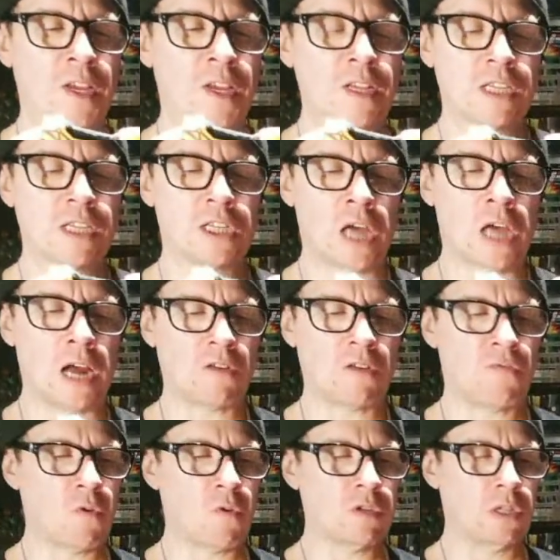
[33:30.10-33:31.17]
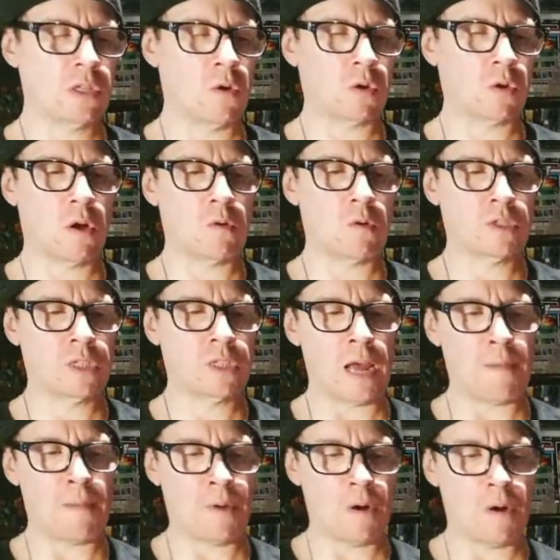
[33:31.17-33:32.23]
it's a Tiger Force logo
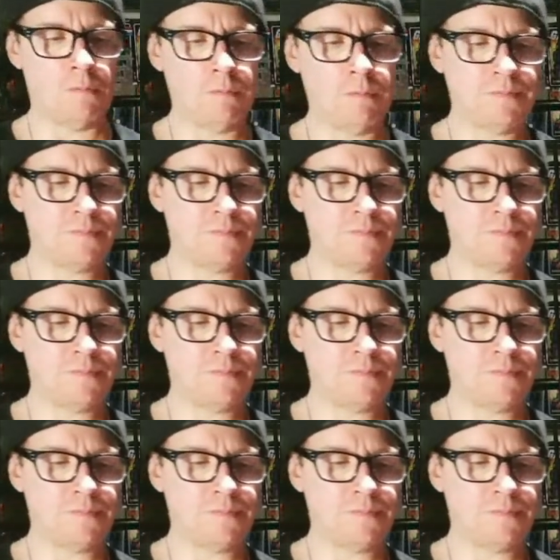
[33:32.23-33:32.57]
tampo.